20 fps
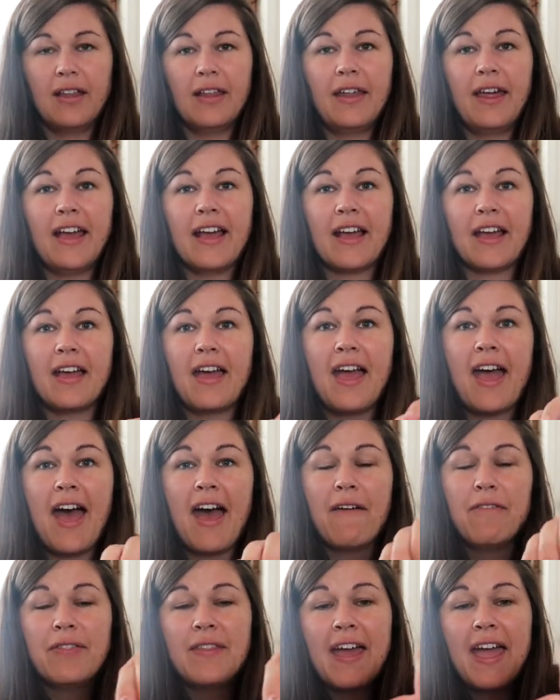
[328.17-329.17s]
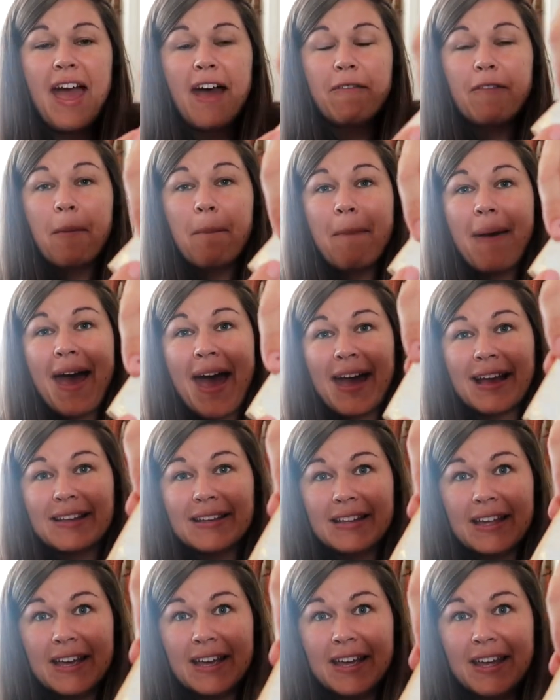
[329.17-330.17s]
like, they have a
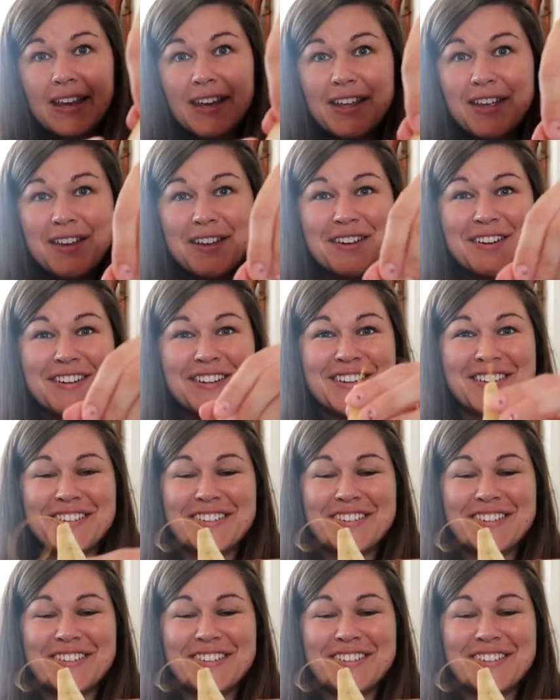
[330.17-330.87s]
magnet in here.